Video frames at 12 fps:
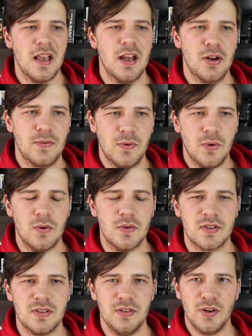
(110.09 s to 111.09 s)
And of
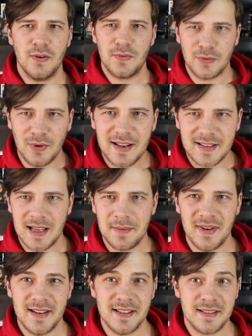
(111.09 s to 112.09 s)
course, you know, for us,
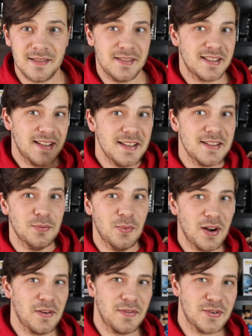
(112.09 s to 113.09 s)
that means Season
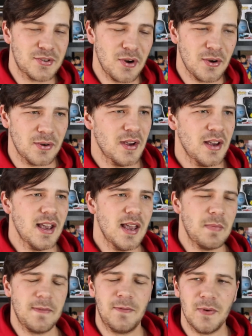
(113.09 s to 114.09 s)
1 of the show.
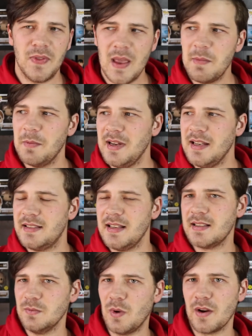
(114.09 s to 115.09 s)
But for them, it means
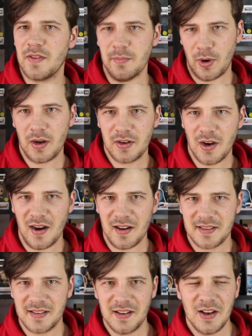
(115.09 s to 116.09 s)
Season 1 of the
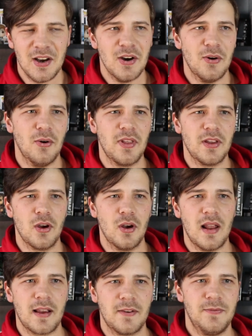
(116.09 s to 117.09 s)
podcast. Or they go
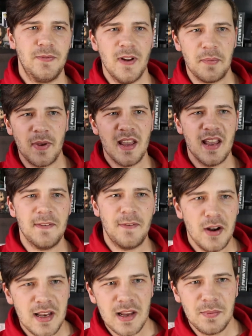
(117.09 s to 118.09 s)
like, flip, if
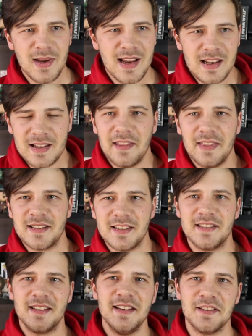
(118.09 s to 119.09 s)
only we had done this
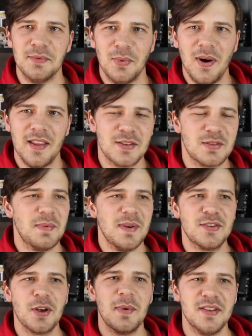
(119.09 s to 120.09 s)
in Season 1, this would have
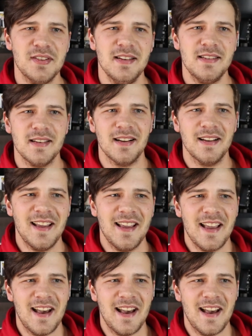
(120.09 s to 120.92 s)
been so much easier.